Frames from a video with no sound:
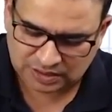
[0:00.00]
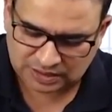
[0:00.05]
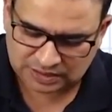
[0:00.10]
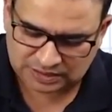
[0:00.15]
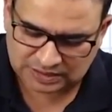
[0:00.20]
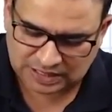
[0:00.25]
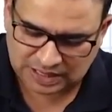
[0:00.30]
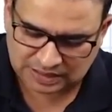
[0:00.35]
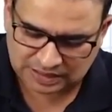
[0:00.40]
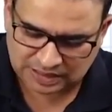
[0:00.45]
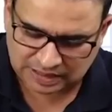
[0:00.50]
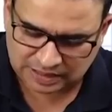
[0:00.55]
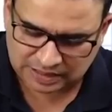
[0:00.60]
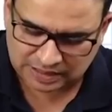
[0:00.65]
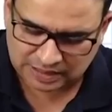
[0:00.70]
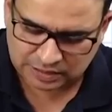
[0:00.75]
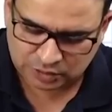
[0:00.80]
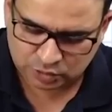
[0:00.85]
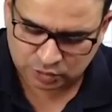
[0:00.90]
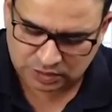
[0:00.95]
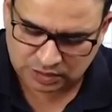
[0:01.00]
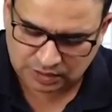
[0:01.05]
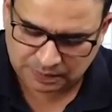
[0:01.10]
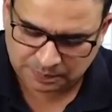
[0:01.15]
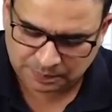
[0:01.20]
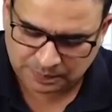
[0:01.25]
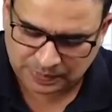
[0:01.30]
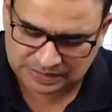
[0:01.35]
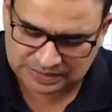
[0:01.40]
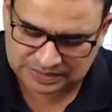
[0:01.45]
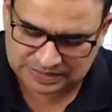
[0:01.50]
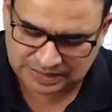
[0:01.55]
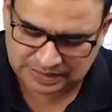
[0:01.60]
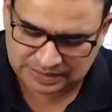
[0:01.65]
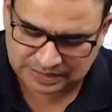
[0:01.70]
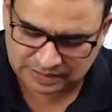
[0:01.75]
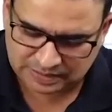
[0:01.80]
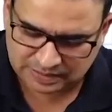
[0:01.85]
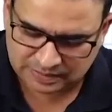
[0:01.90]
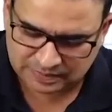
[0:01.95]
that can lead to the
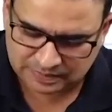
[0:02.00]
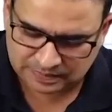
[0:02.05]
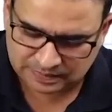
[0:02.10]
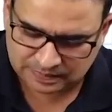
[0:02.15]
pulsating